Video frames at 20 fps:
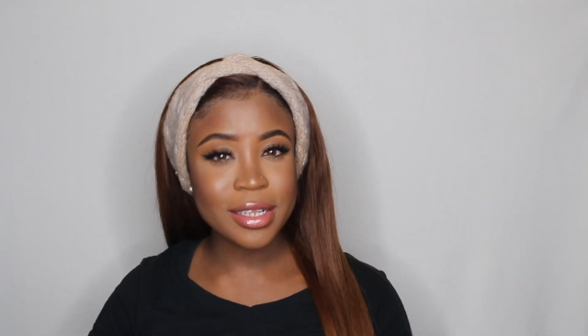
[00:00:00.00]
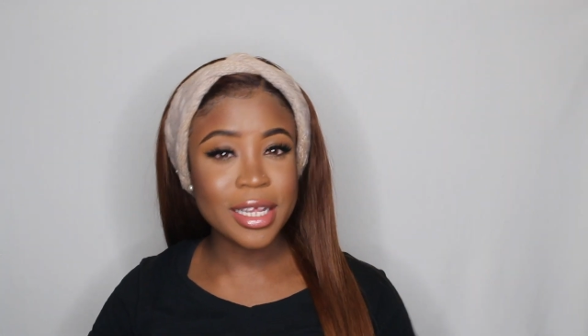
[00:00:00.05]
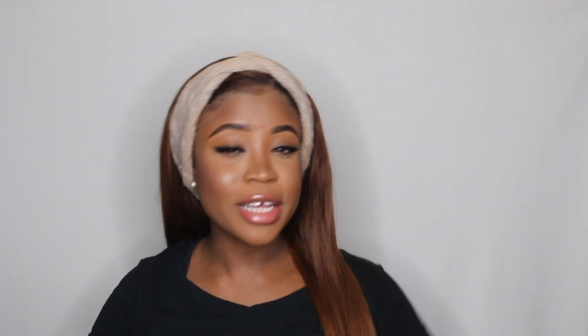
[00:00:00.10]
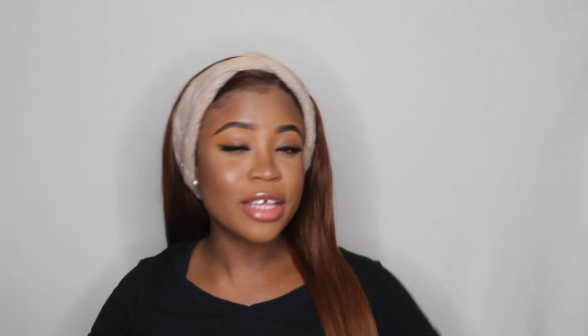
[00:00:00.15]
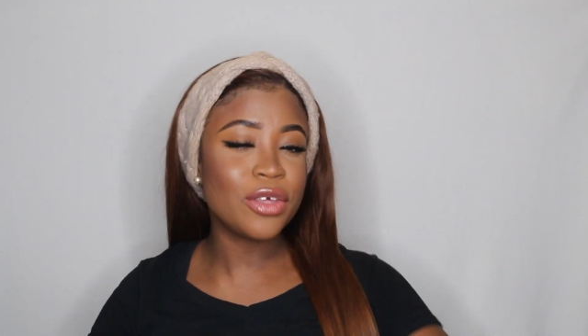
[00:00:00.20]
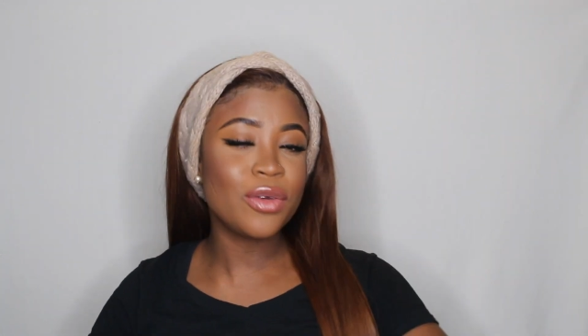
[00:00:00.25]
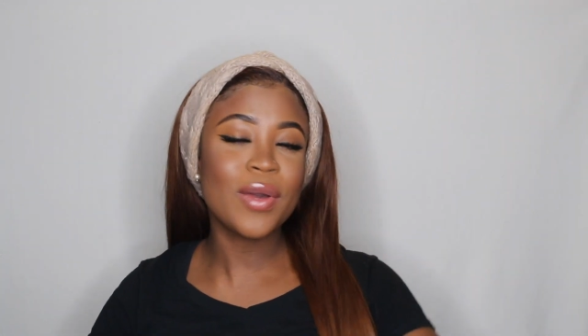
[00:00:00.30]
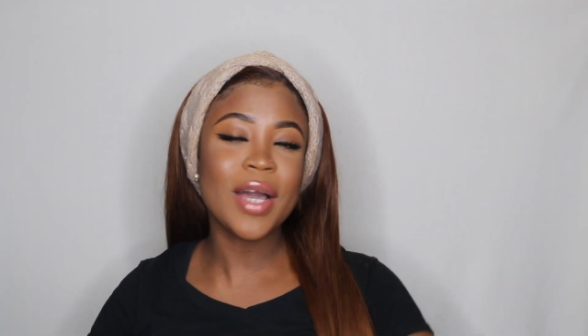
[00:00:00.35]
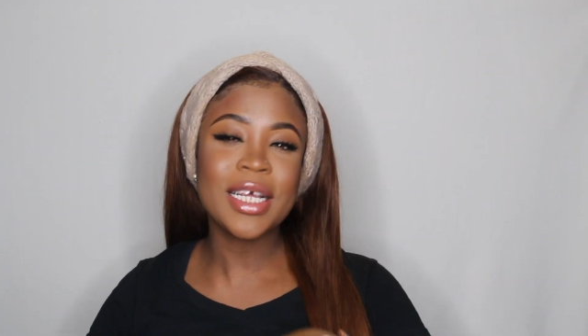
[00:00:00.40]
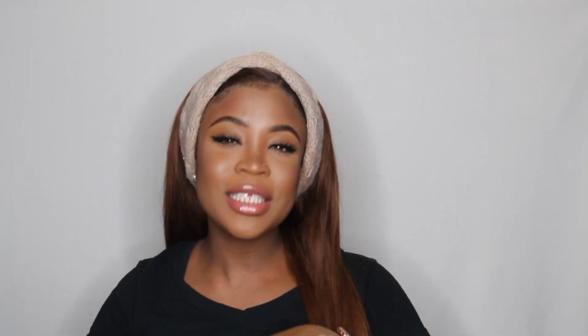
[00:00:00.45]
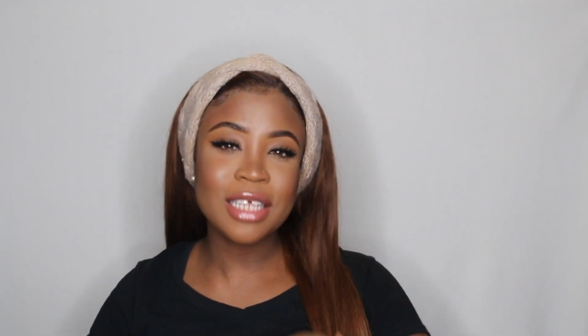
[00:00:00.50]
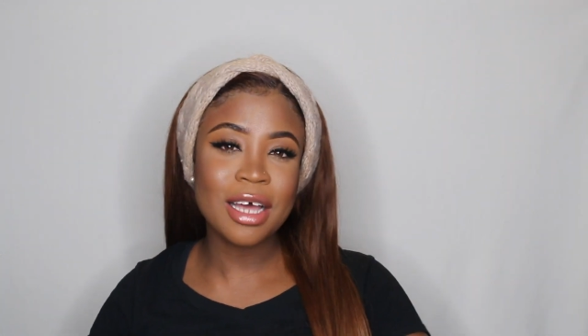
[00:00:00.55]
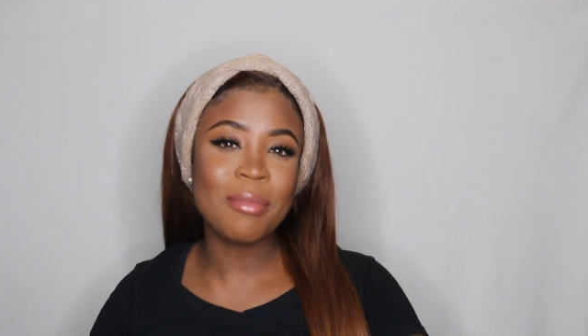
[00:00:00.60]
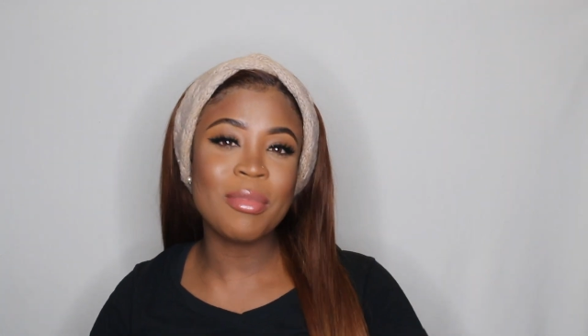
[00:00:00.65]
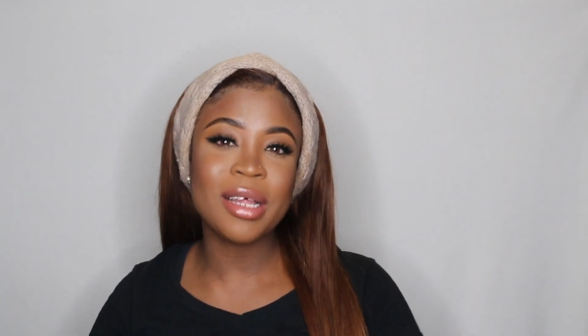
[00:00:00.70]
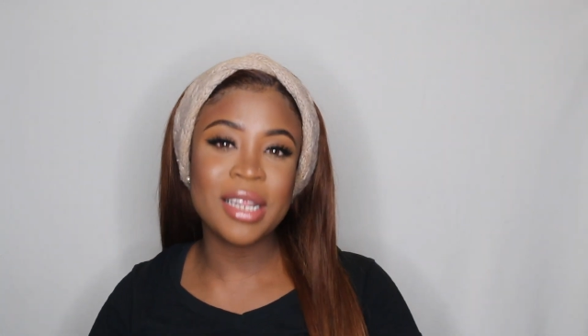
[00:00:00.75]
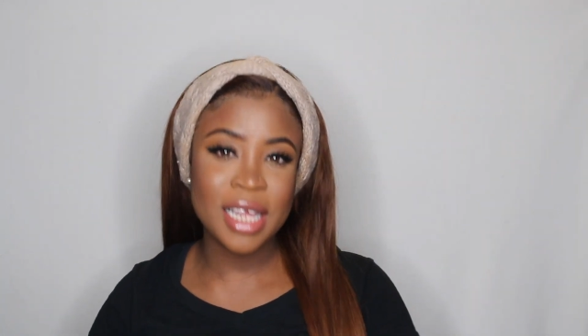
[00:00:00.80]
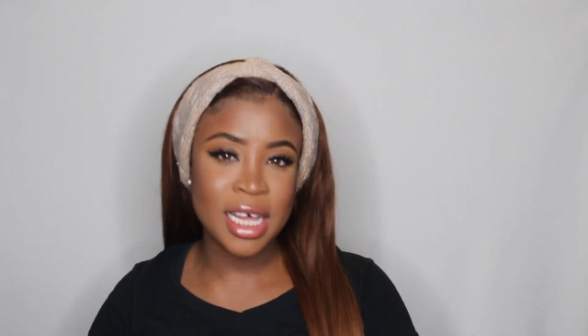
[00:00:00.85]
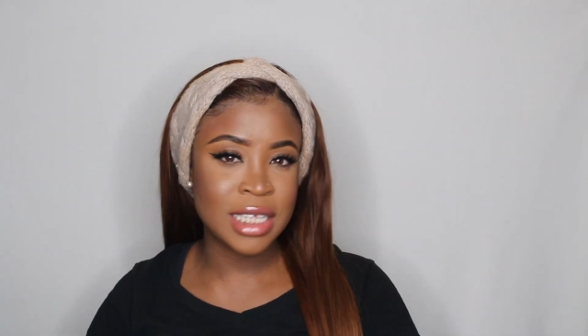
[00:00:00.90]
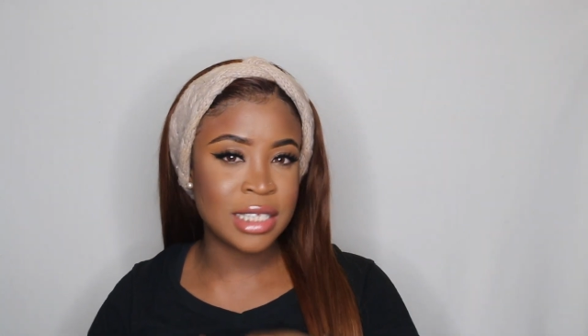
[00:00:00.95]
like you guys saw
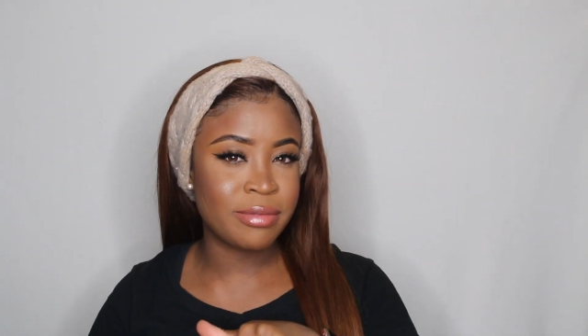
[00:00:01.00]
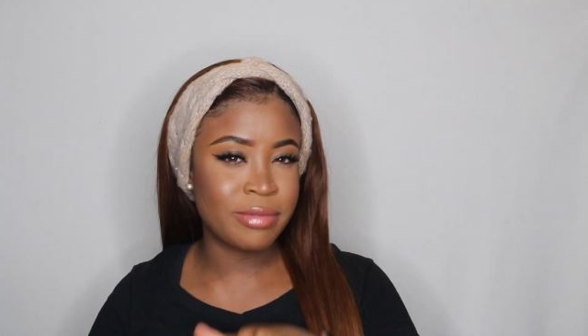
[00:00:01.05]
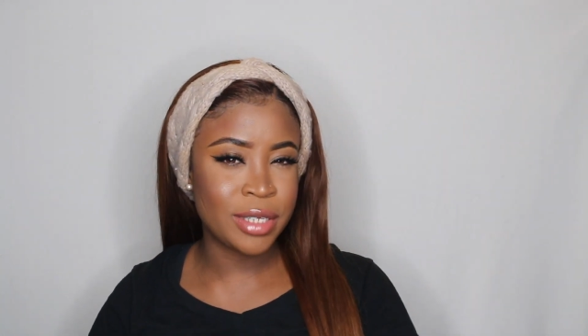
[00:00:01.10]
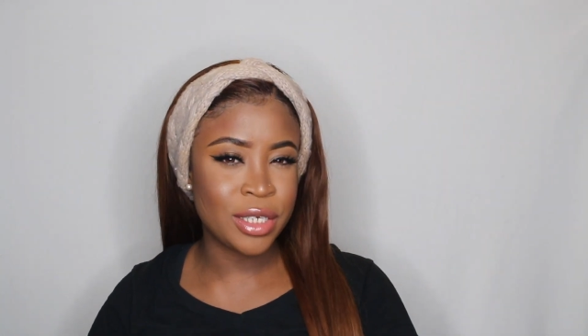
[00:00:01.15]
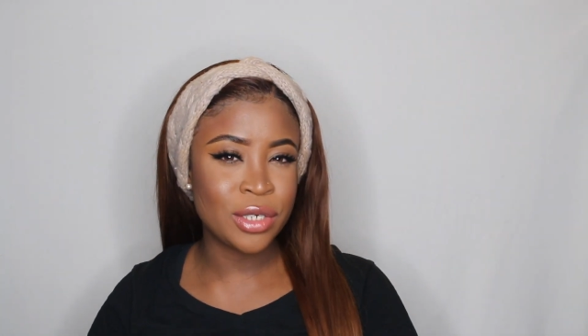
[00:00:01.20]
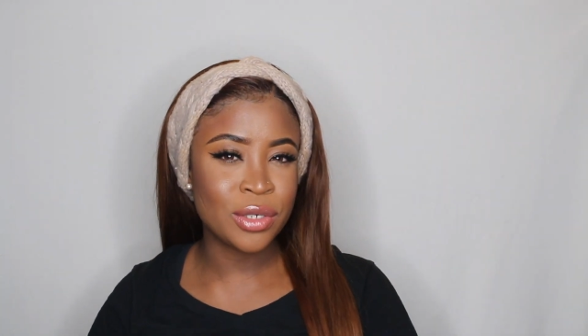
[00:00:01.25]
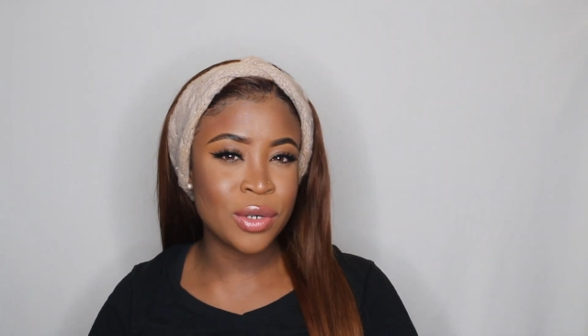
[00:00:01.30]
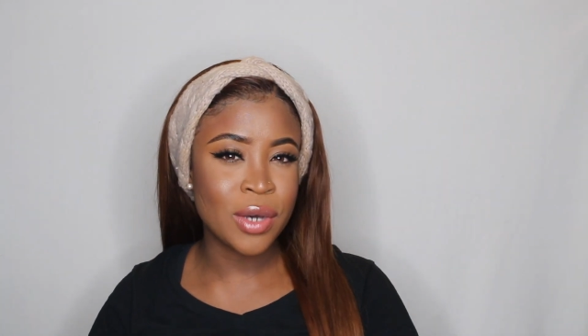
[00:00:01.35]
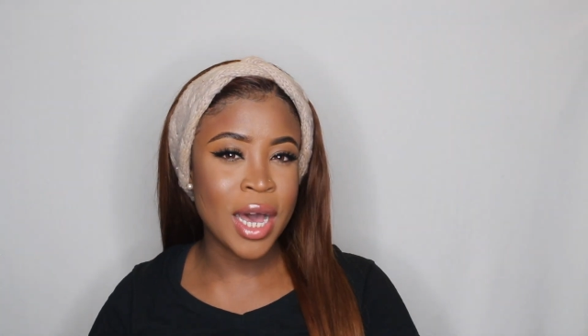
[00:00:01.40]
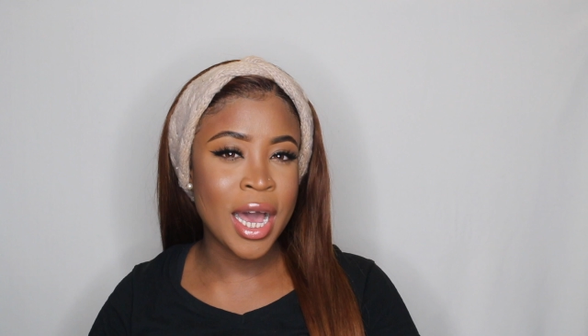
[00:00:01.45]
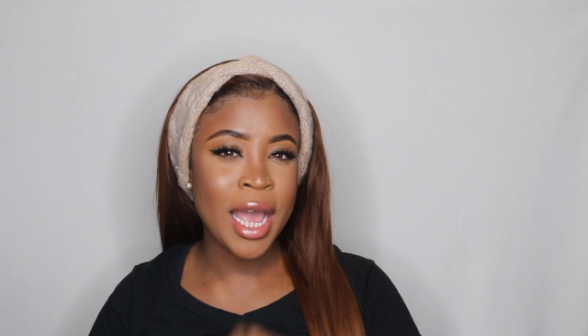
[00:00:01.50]
my last video,